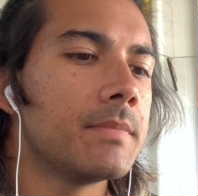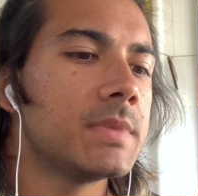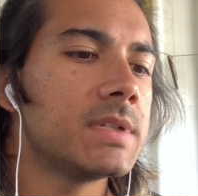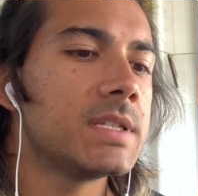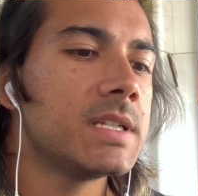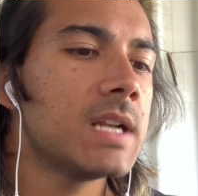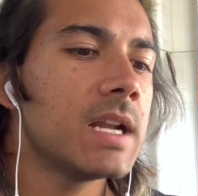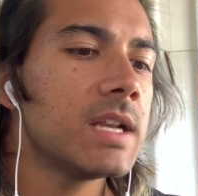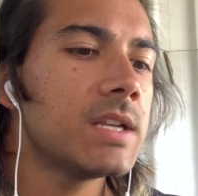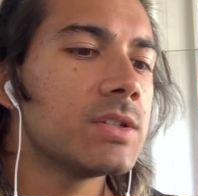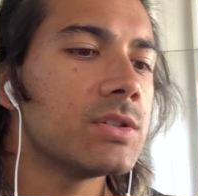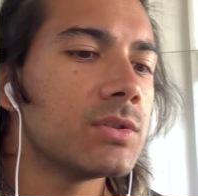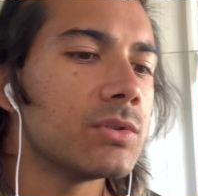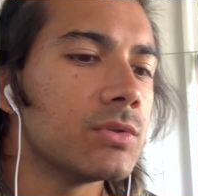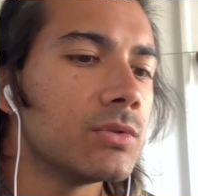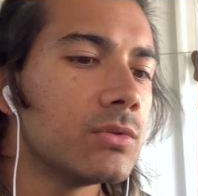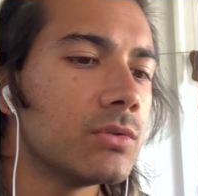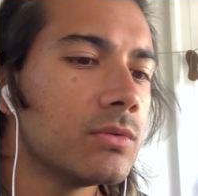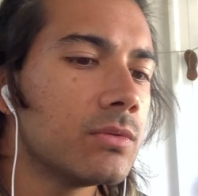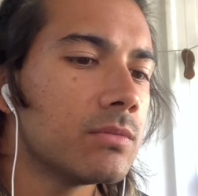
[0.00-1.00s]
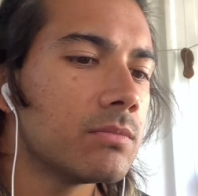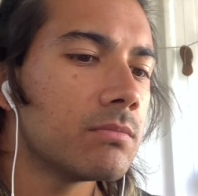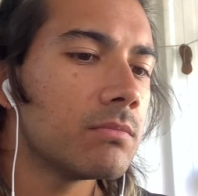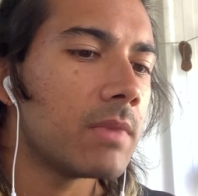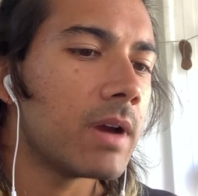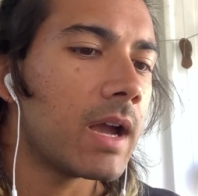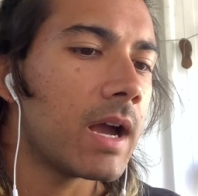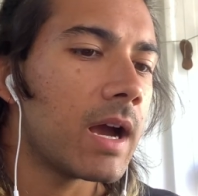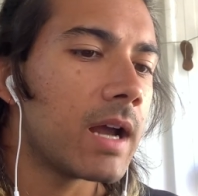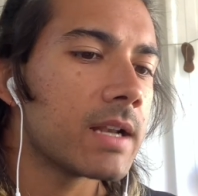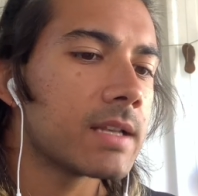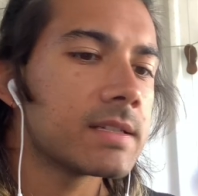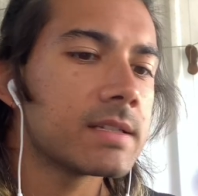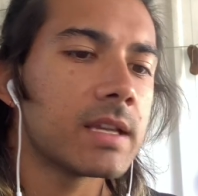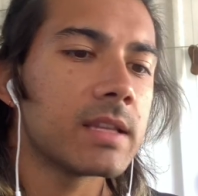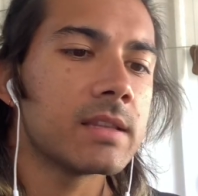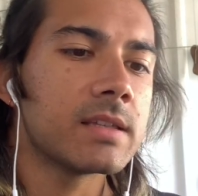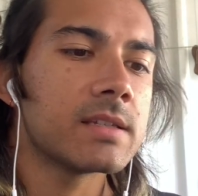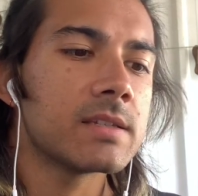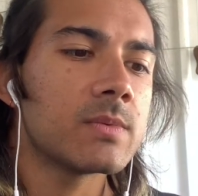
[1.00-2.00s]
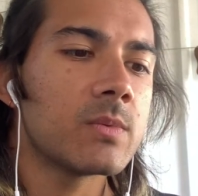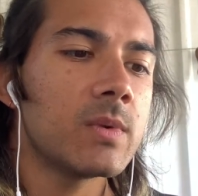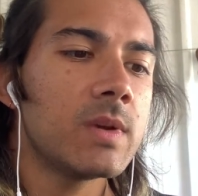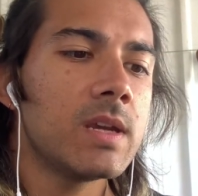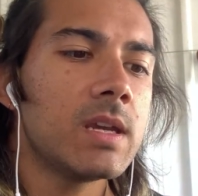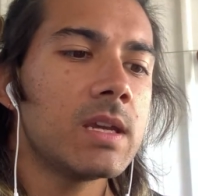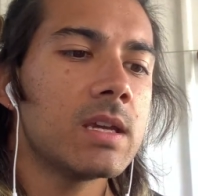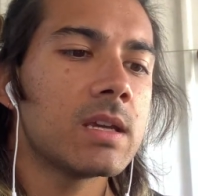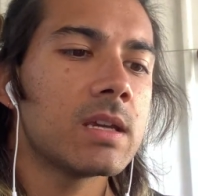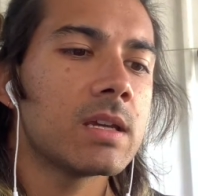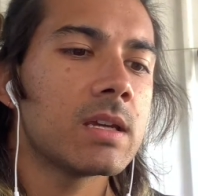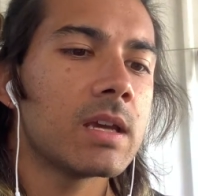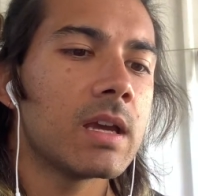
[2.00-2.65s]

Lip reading: Did I do my artist date this week?